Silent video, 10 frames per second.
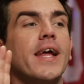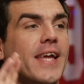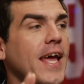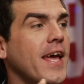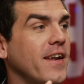
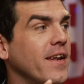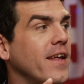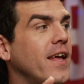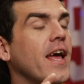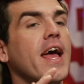again,
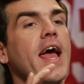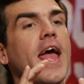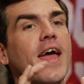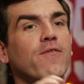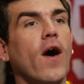
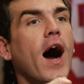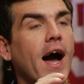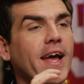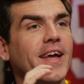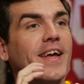if
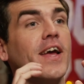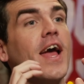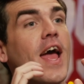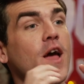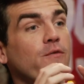
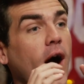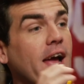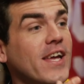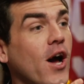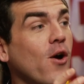
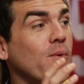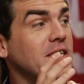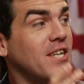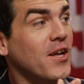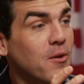I go
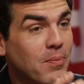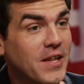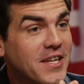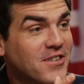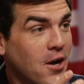and tell the
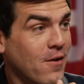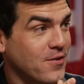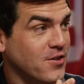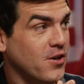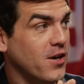police
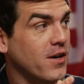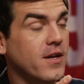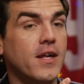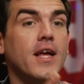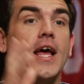officer,
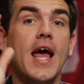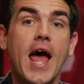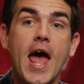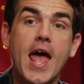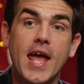
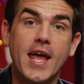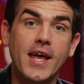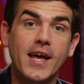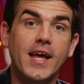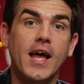
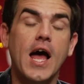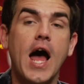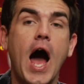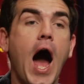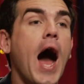hey,
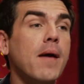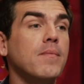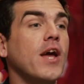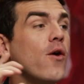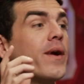
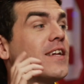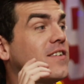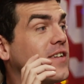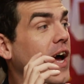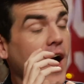I'm going
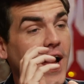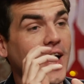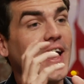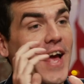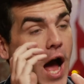
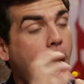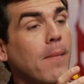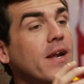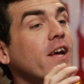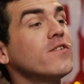to
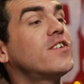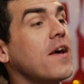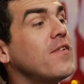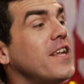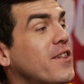go
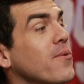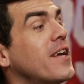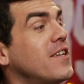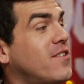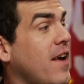73
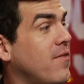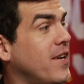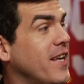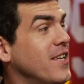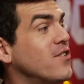and a
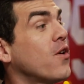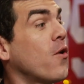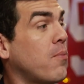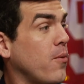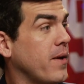70, so
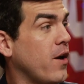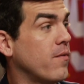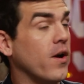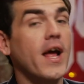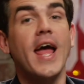don't pull me
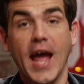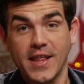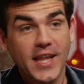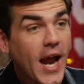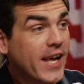over.
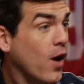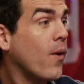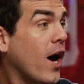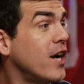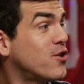And then I go
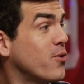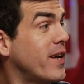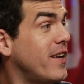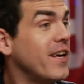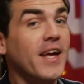
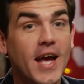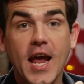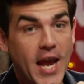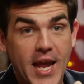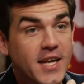100,
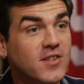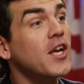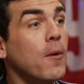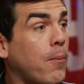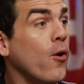he is
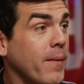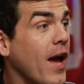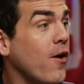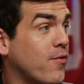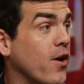going to pull me
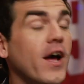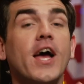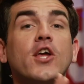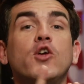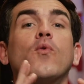over.
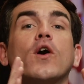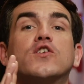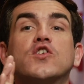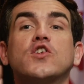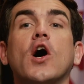You are
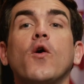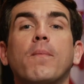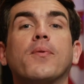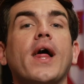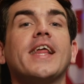so
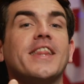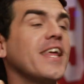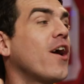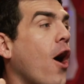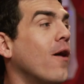
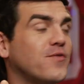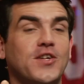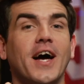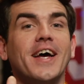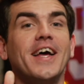blatantly
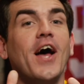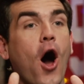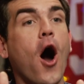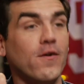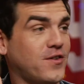offside.
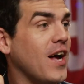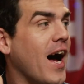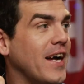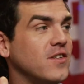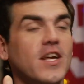
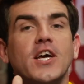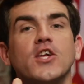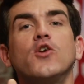Well, it'd be if